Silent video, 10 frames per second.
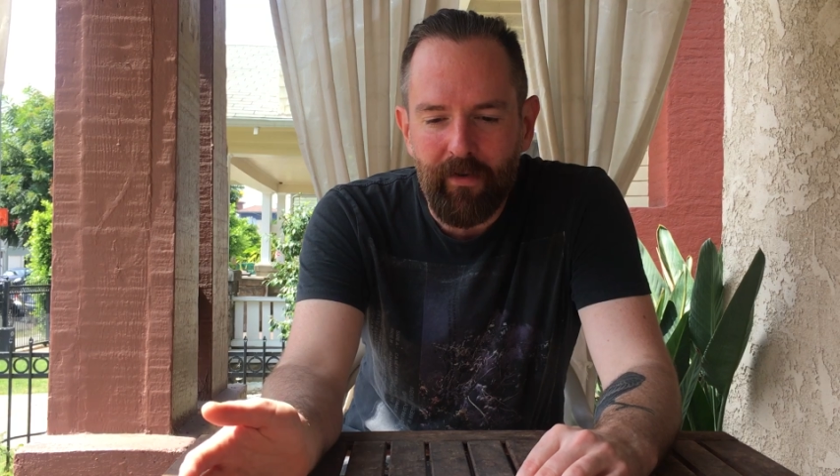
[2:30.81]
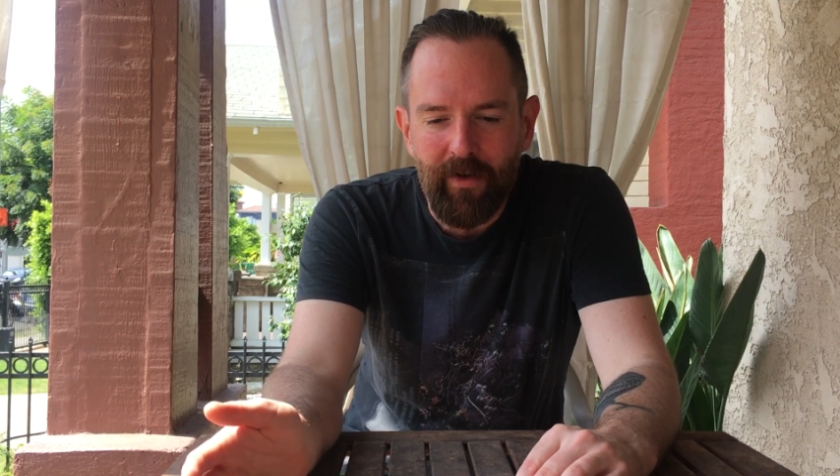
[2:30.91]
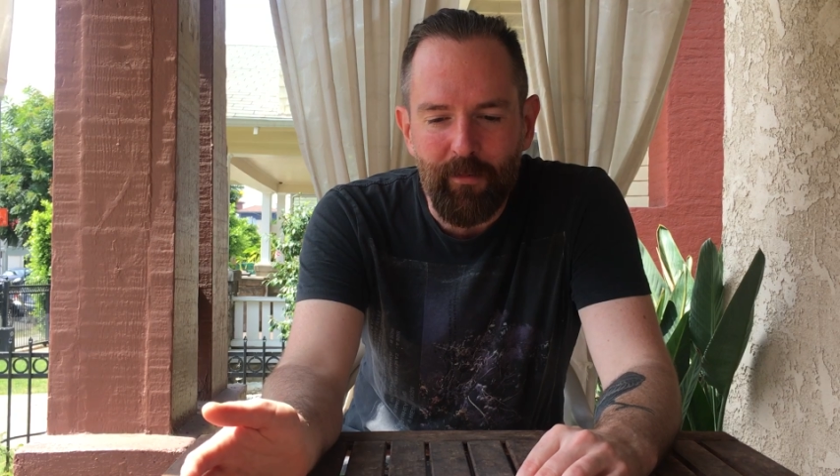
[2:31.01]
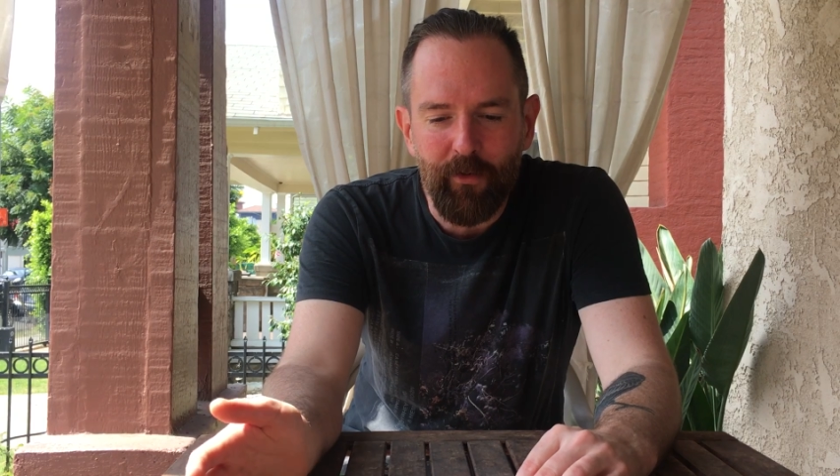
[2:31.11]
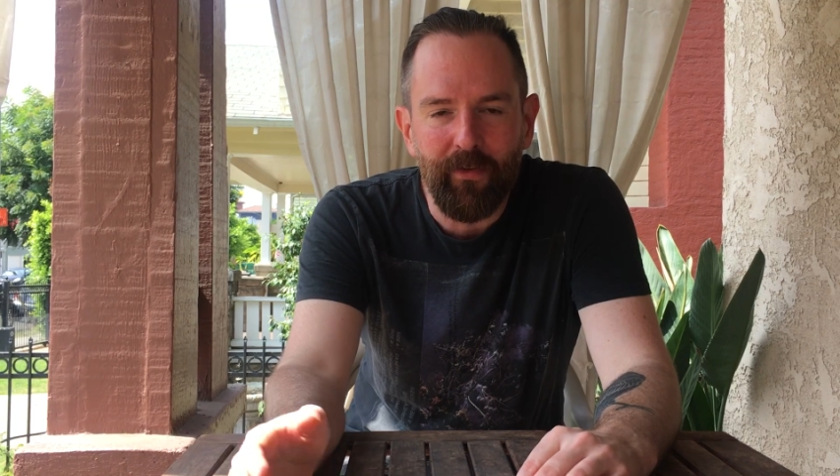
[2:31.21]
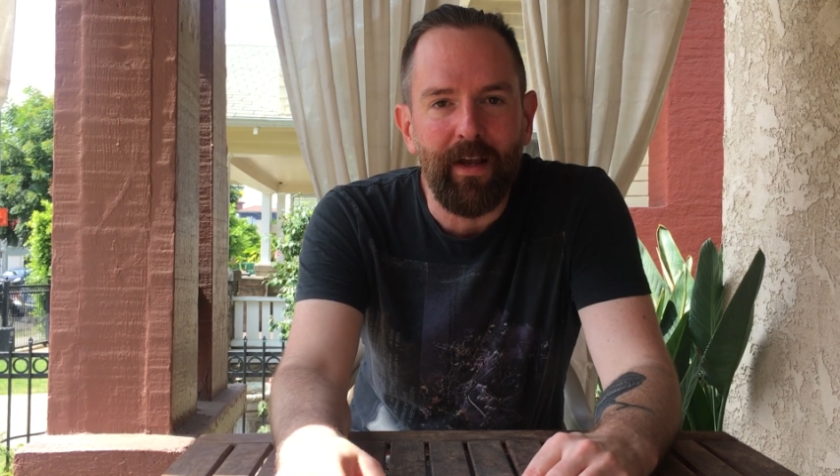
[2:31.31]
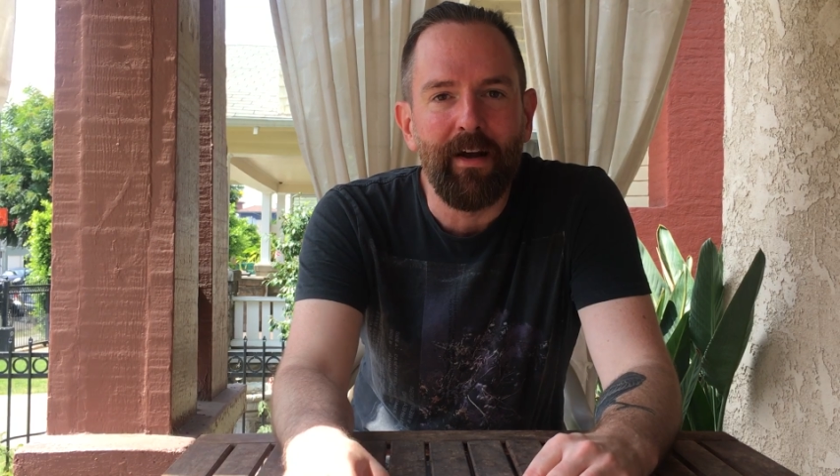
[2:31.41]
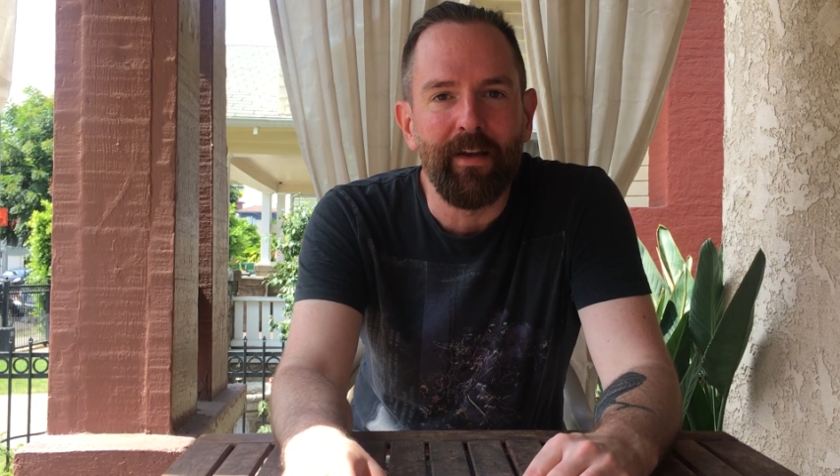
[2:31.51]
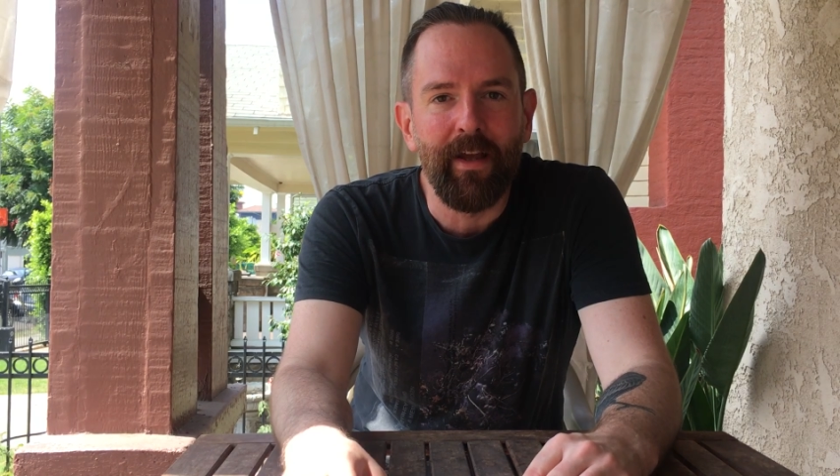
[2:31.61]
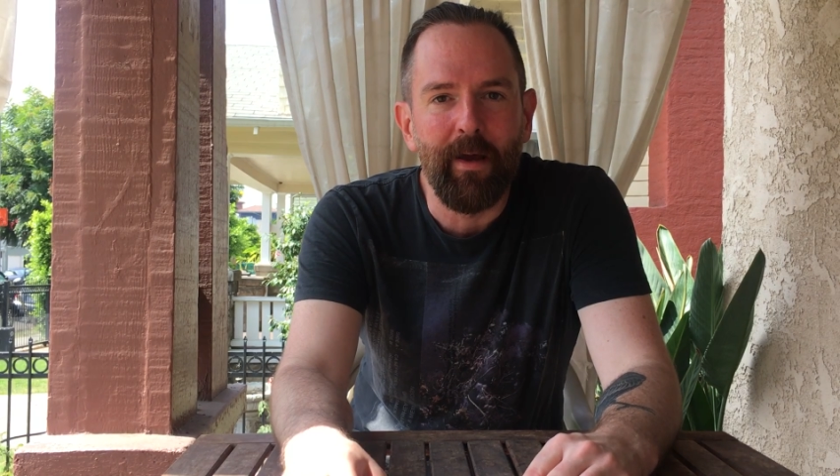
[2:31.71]
have any music
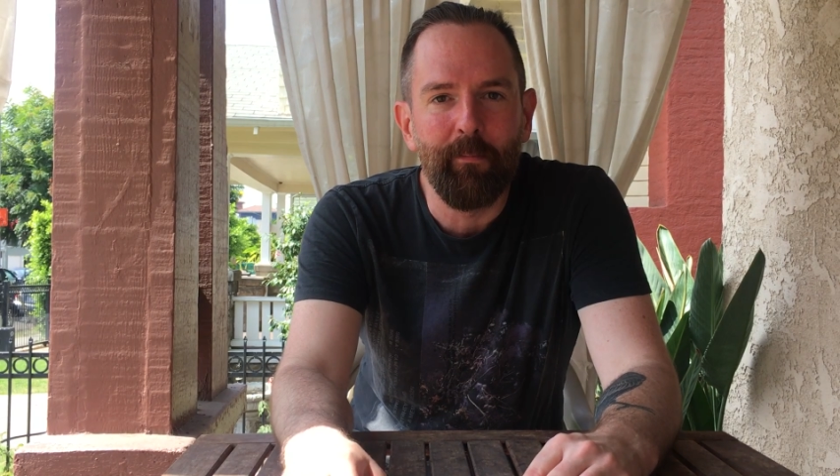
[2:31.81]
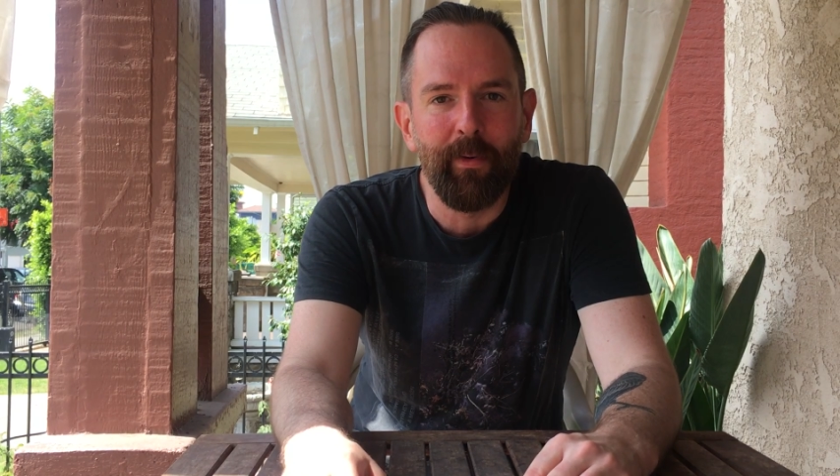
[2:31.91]
out yet,